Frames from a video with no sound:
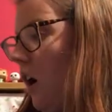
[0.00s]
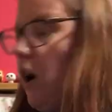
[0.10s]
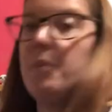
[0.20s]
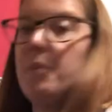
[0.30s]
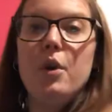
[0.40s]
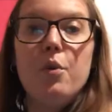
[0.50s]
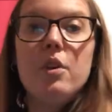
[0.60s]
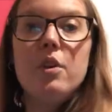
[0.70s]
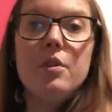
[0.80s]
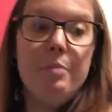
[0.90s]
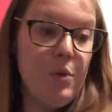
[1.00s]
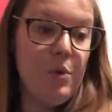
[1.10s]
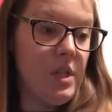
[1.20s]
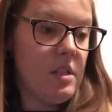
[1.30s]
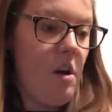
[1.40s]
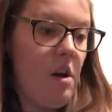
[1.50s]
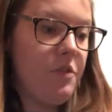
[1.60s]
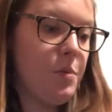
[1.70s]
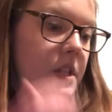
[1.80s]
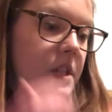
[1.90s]
I will build it
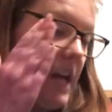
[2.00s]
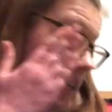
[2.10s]
afterwards